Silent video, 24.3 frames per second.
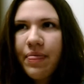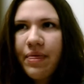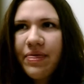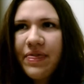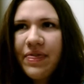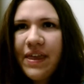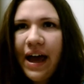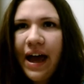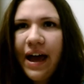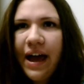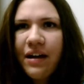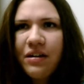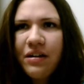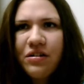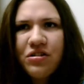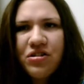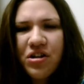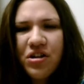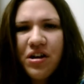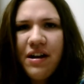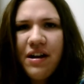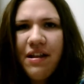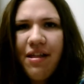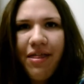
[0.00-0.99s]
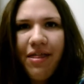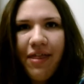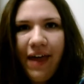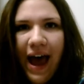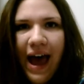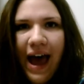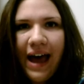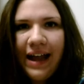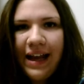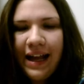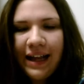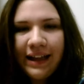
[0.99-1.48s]
That shouldn't
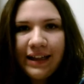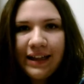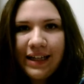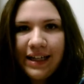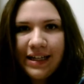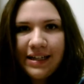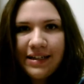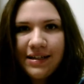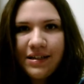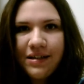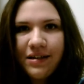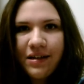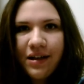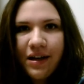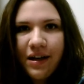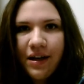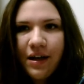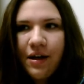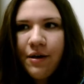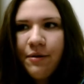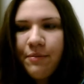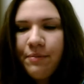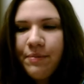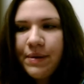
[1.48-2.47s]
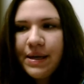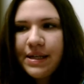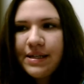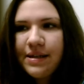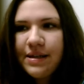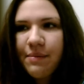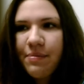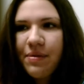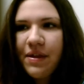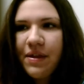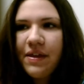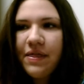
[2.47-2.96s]
that at least be
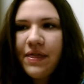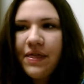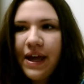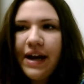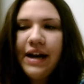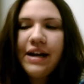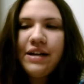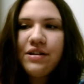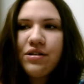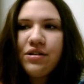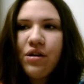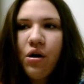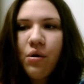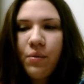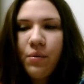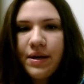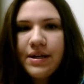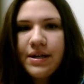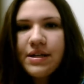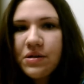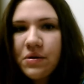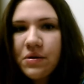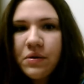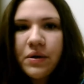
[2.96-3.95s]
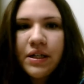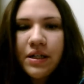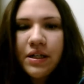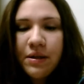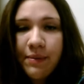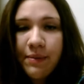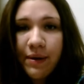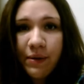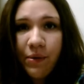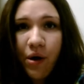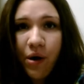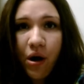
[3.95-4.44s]
something that is always going to
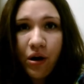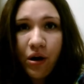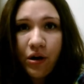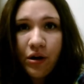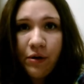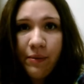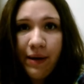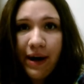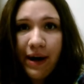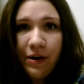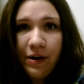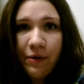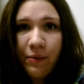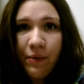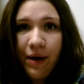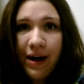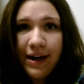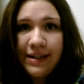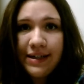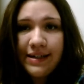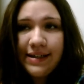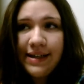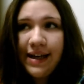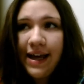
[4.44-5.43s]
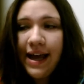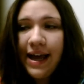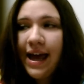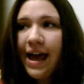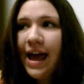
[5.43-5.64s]
be wrong no matter what.